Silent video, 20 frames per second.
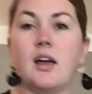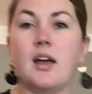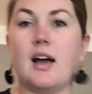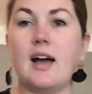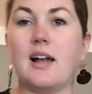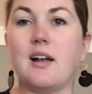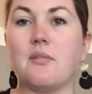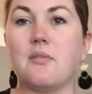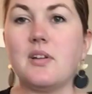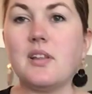
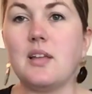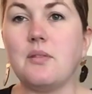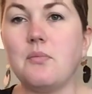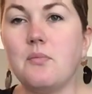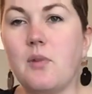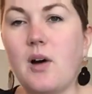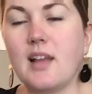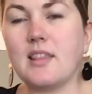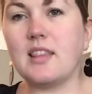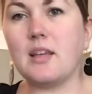I don't really
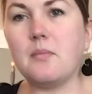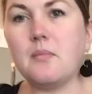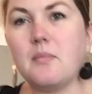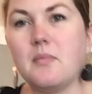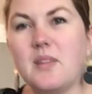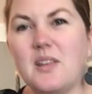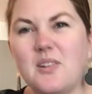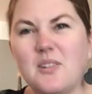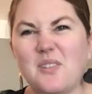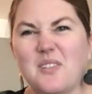want them,
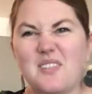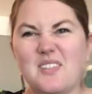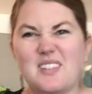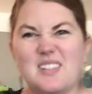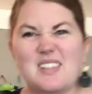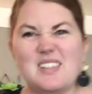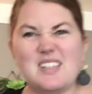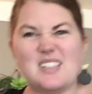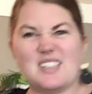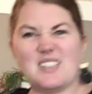you know,
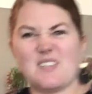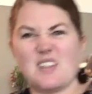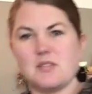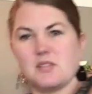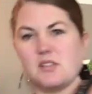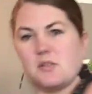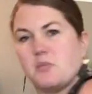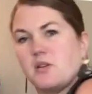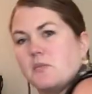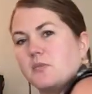
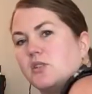sometimes you put them